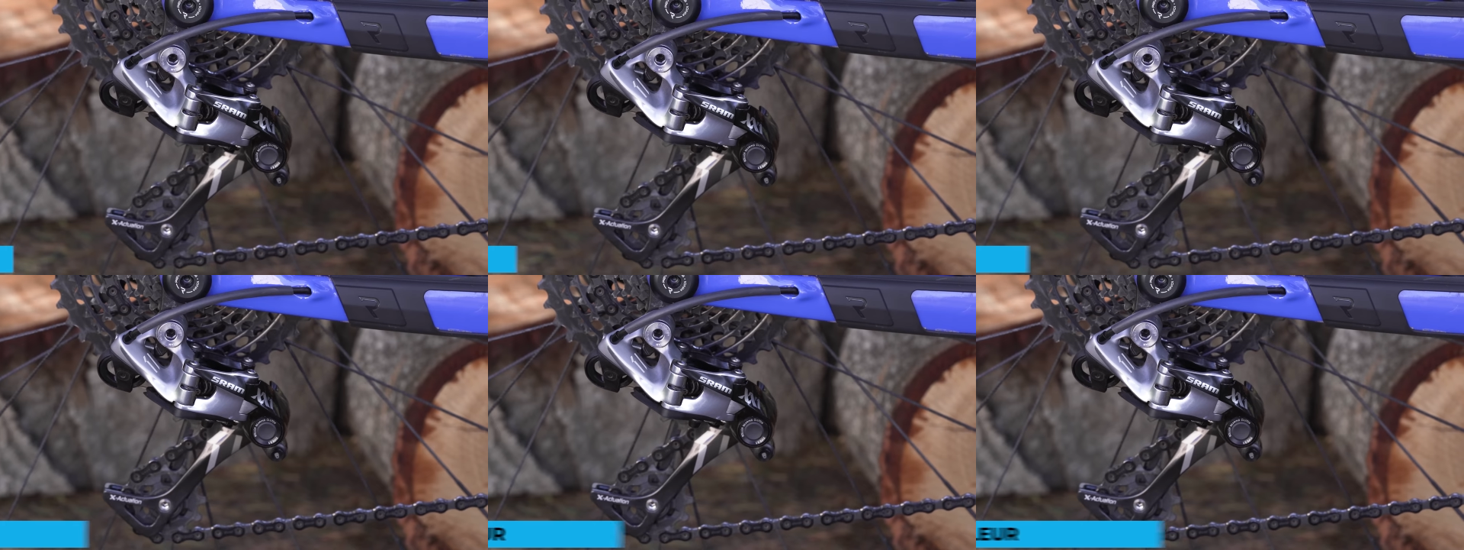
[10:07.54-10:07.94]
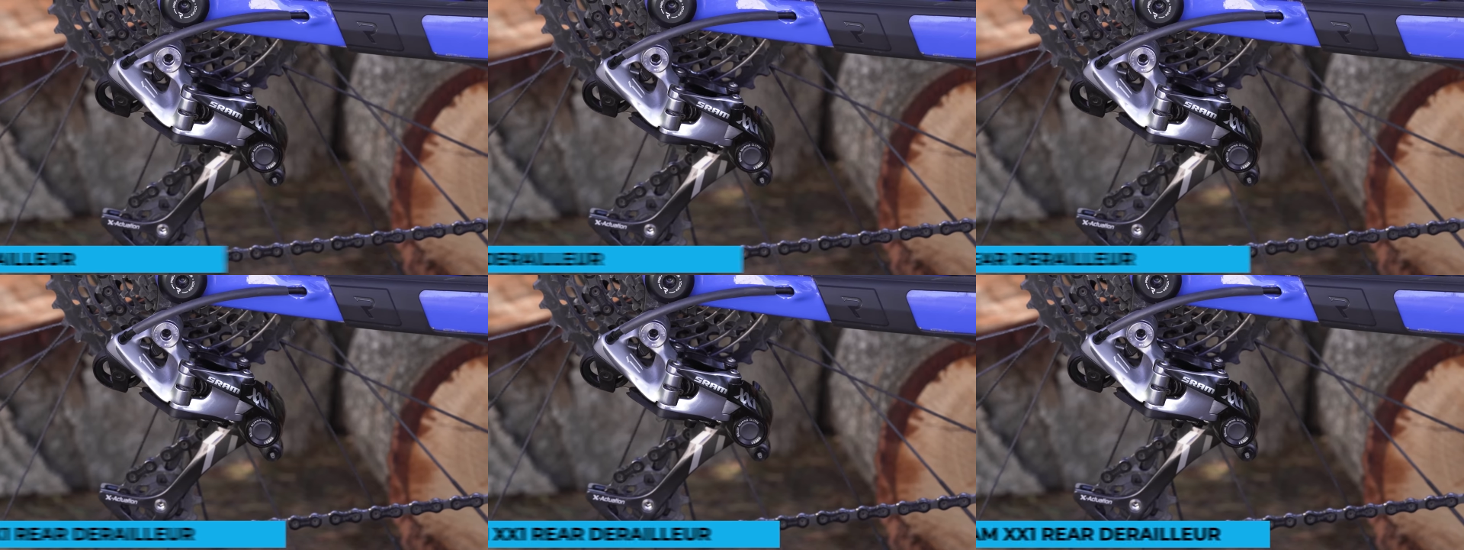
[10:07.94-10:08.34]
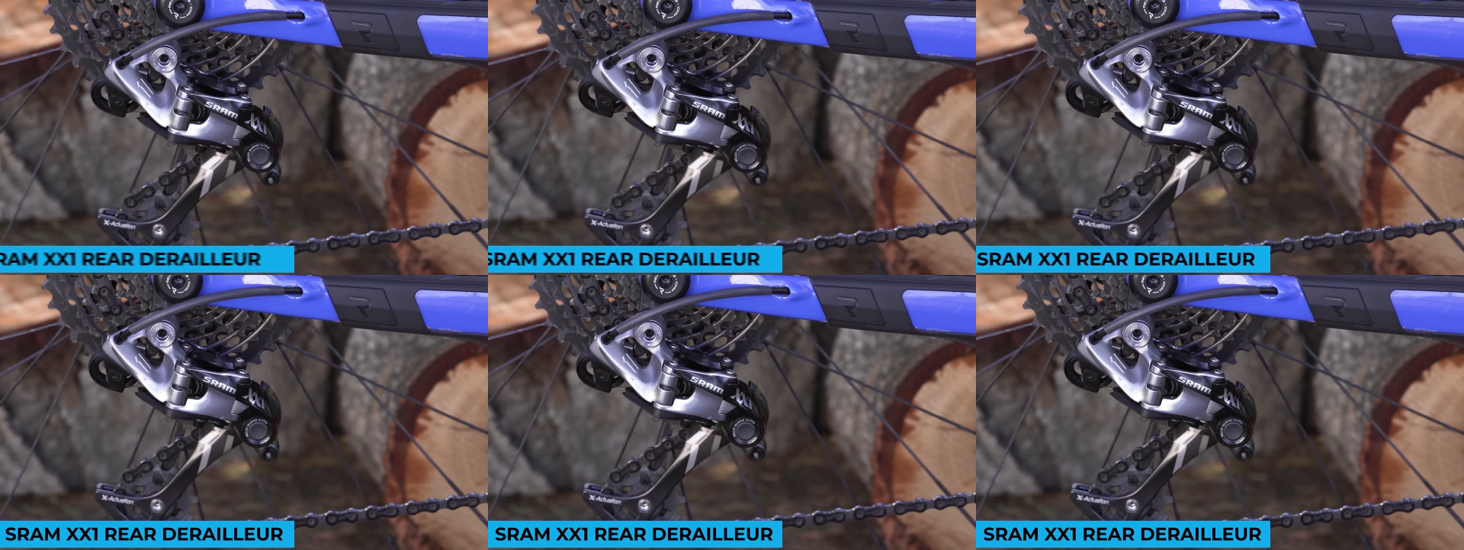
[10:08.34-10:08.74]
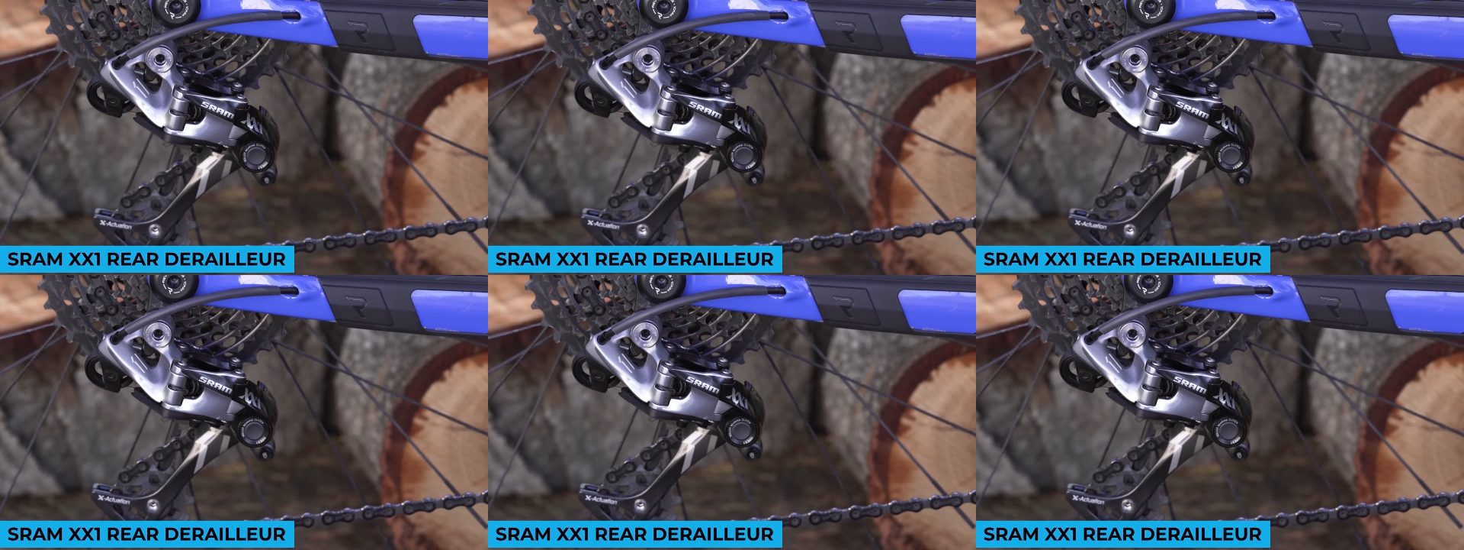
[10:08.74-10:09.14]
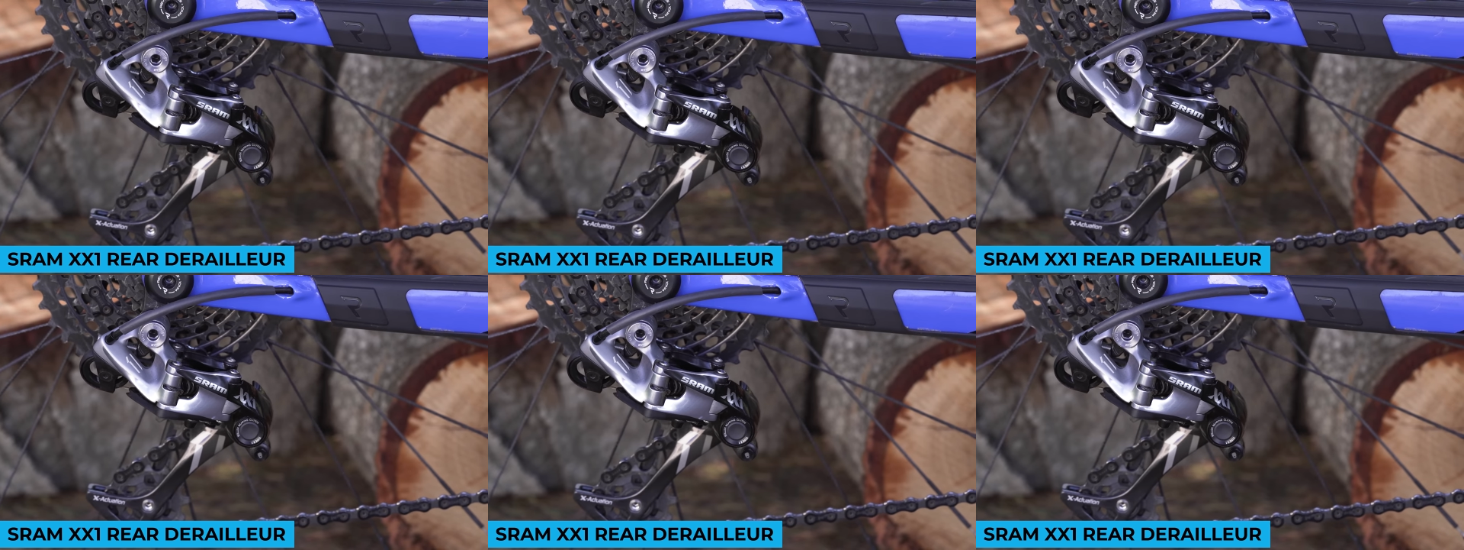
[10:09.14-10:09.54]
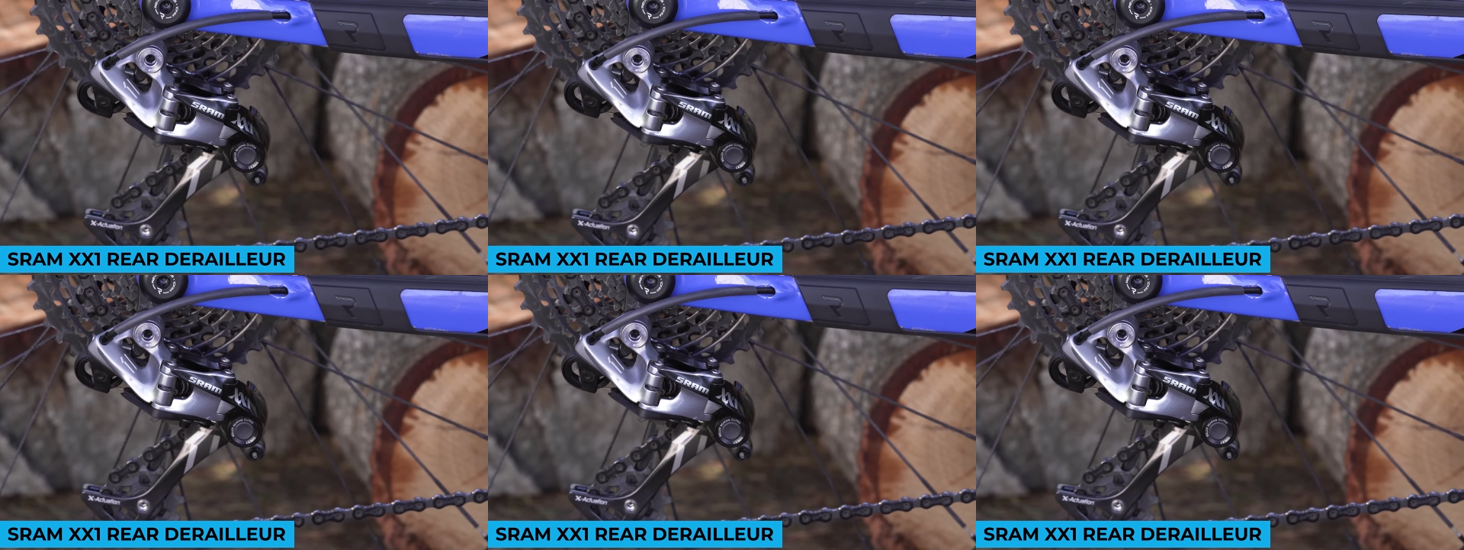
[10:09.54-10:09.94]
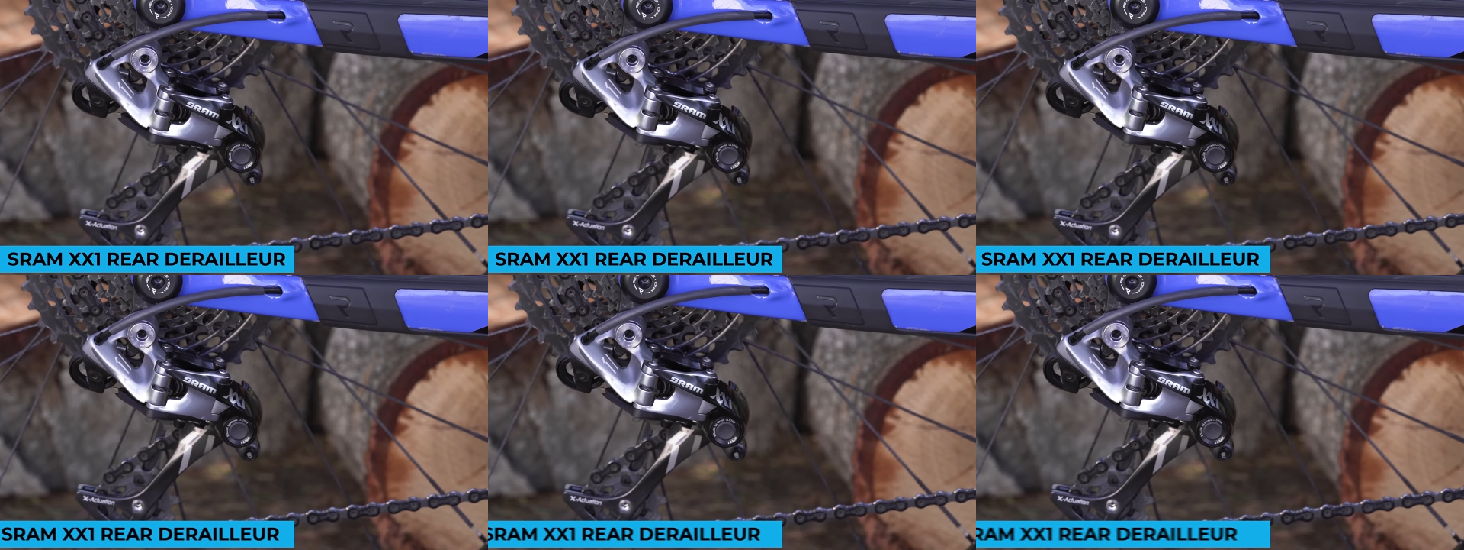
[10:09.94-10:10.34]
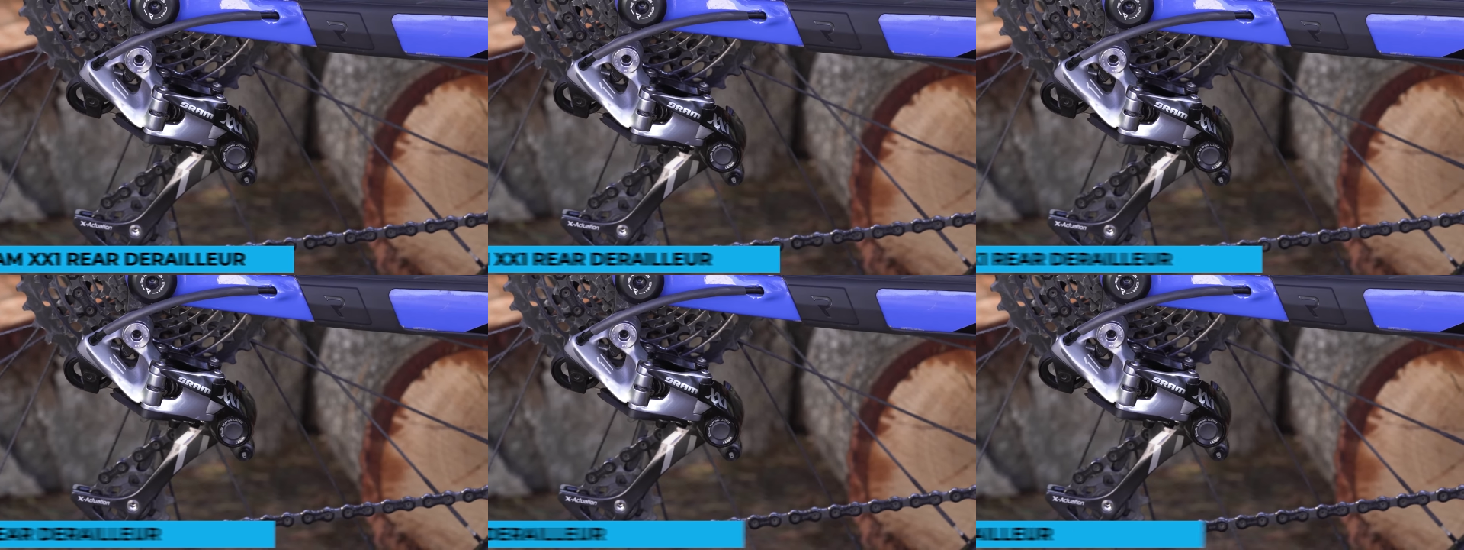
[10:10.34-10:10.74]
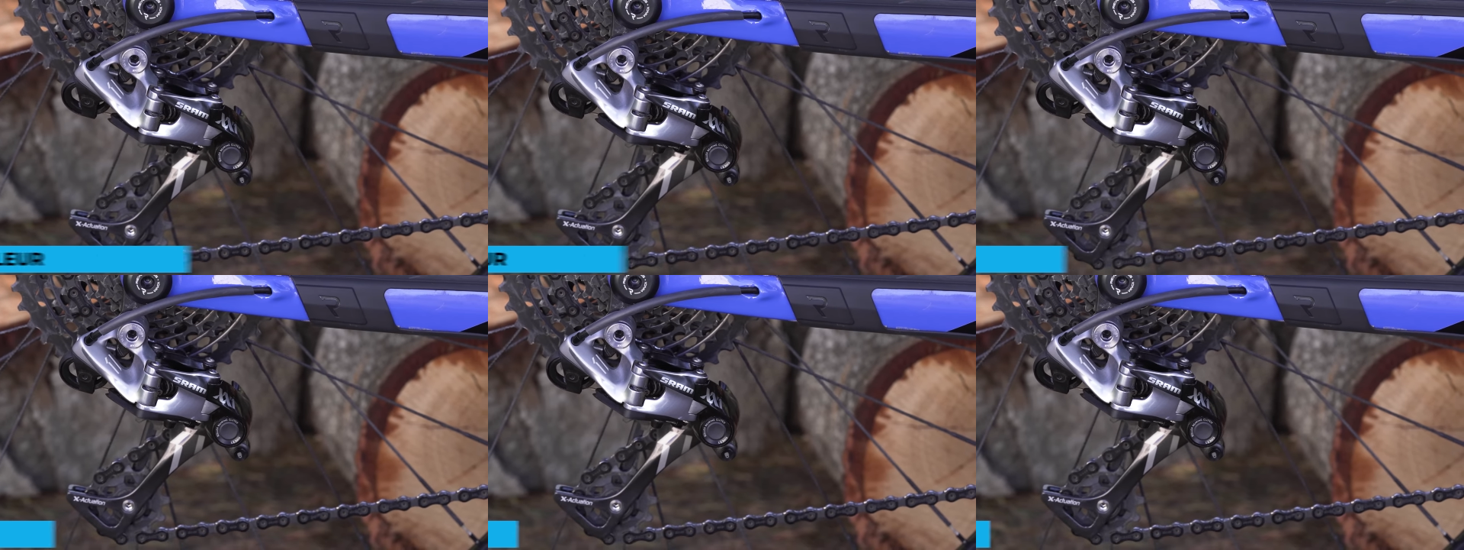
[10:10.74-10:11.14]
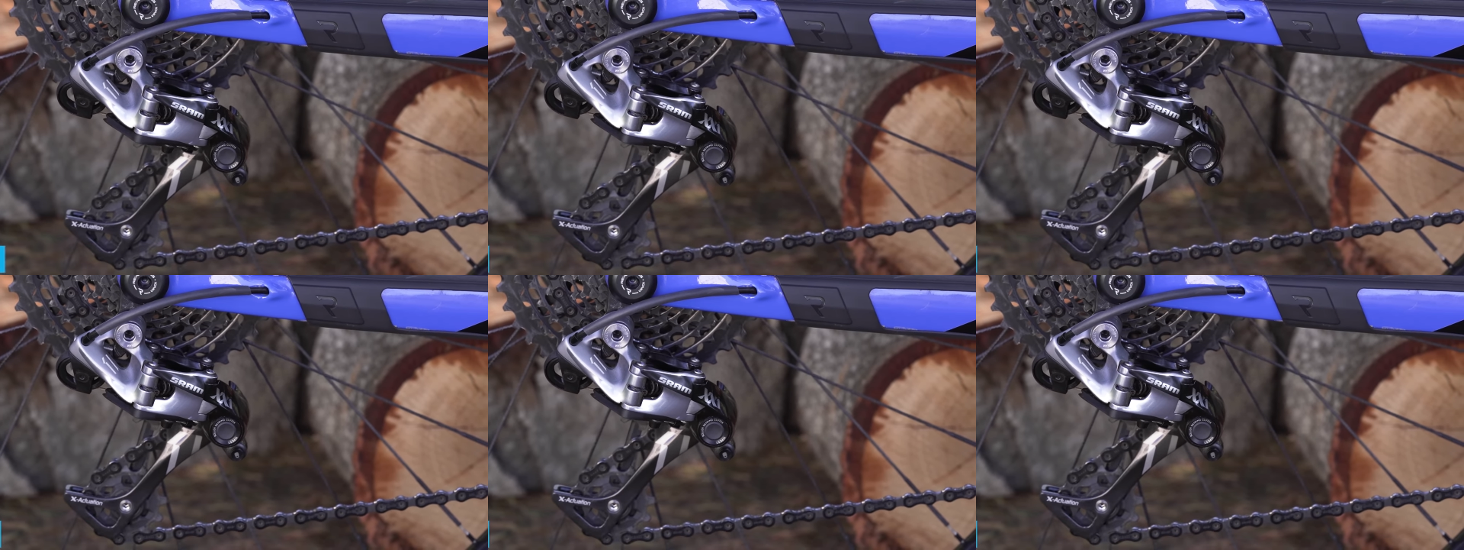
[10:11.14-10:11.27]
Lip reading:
(no speaker visible)